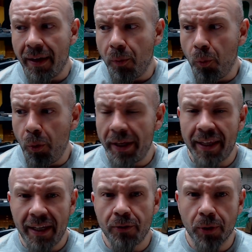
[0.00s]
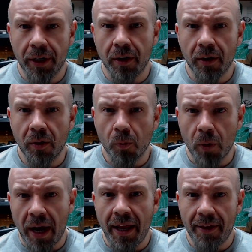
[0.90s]
with a trigger
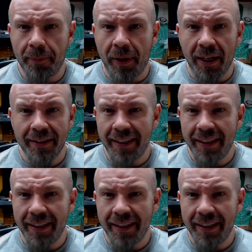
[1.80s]
right out of the box